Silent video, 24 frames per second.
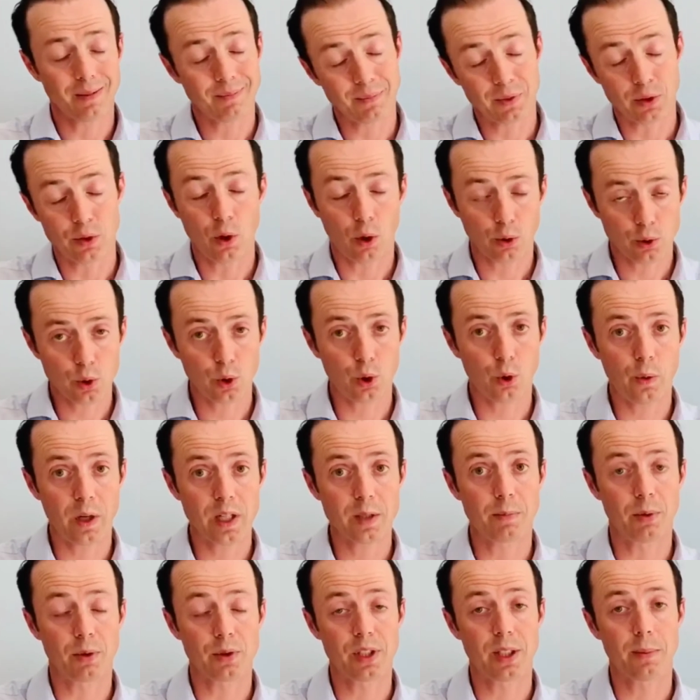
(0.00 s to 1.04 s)
not always
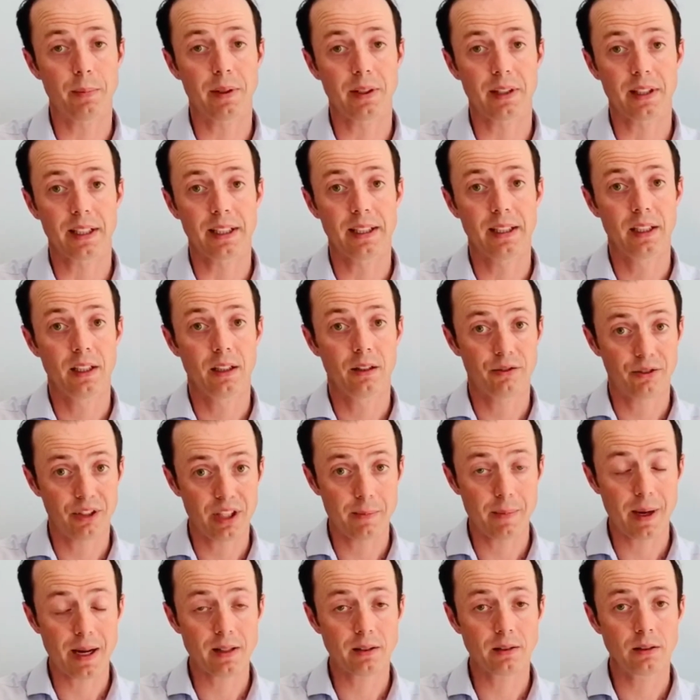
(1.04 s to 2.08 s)
but typically
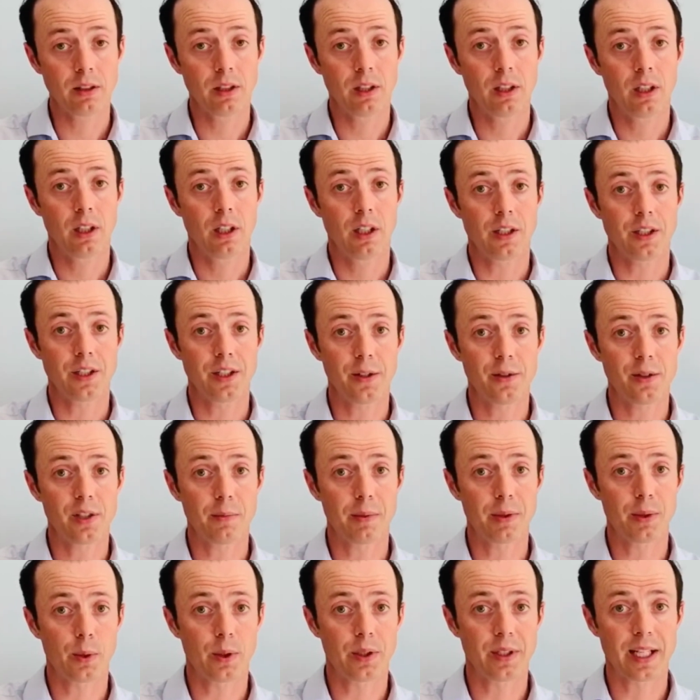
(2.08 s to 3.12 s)
female, usually
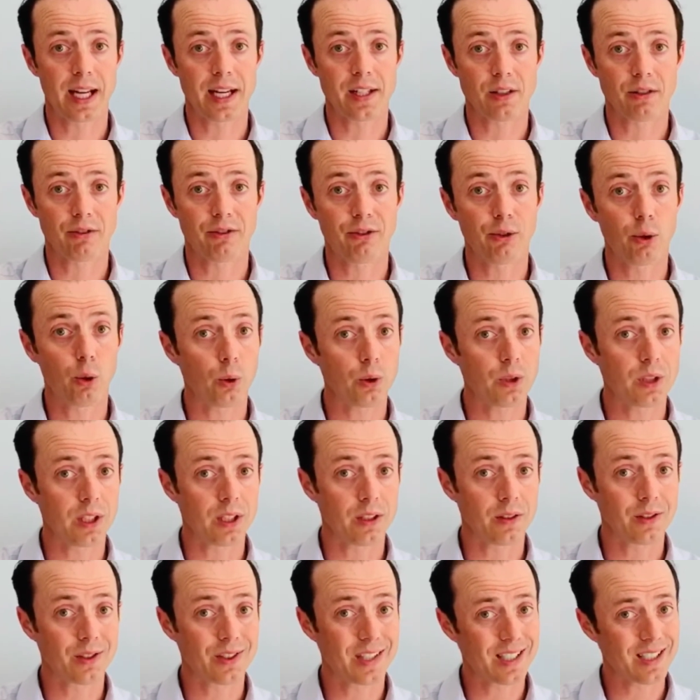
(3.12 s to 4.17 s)
between the age of 40
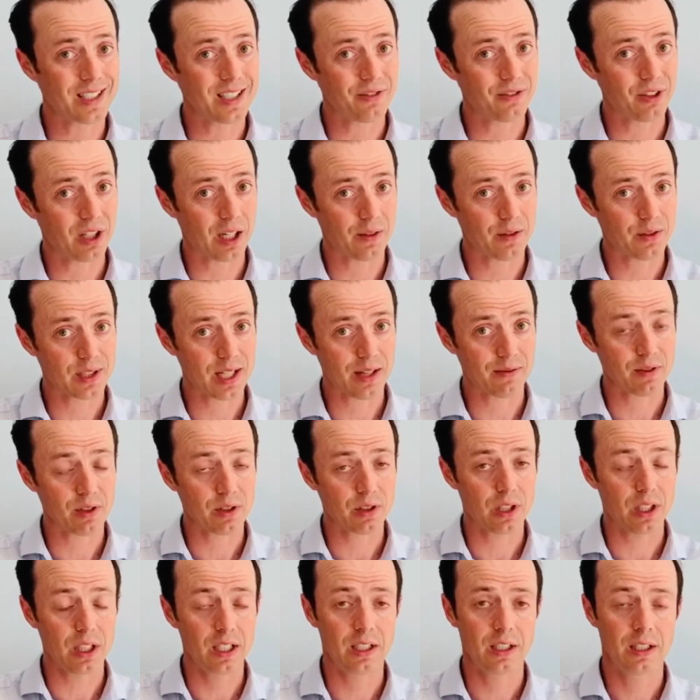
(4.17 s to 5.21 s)
and 65,
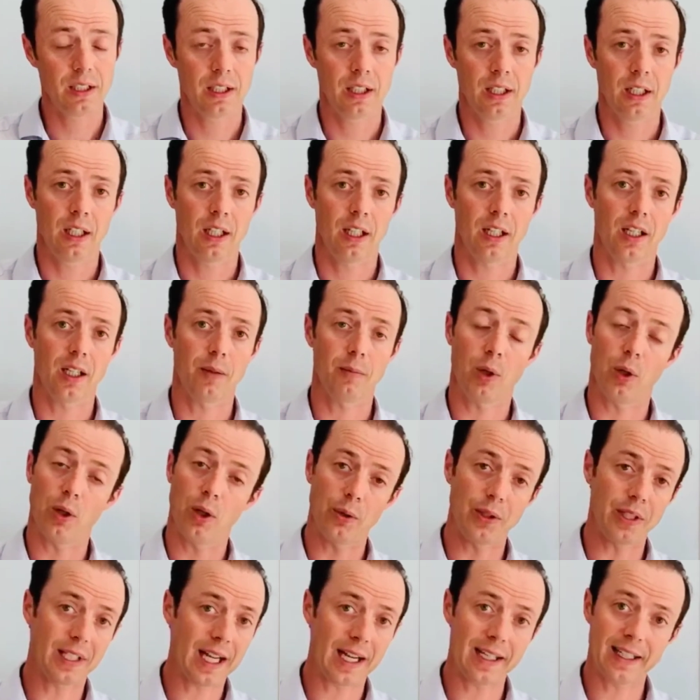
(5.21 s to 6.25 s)
70, although
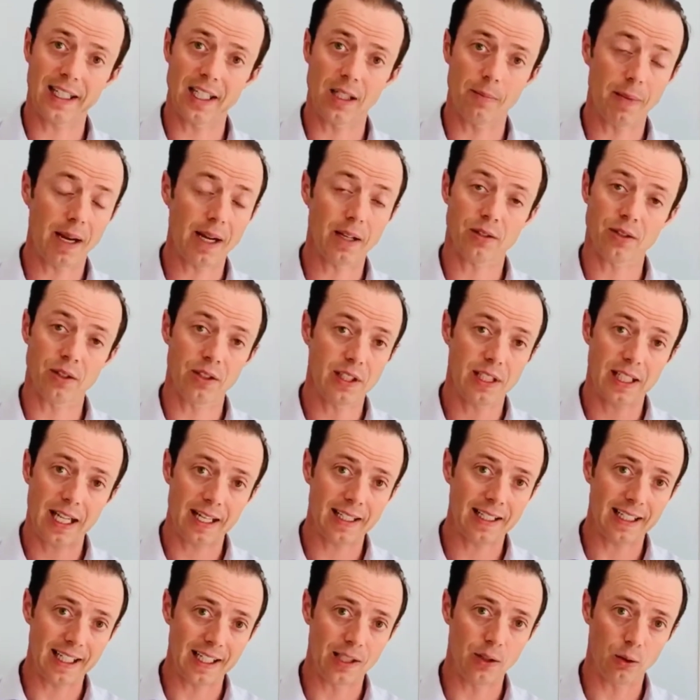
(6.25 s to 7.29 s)
you can get it in males and you can
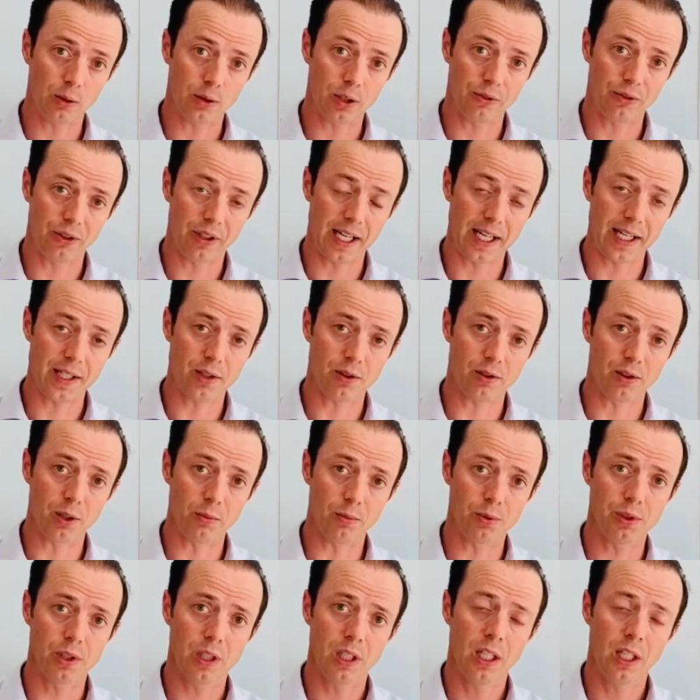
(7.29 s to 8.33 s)
get it in all different age groups.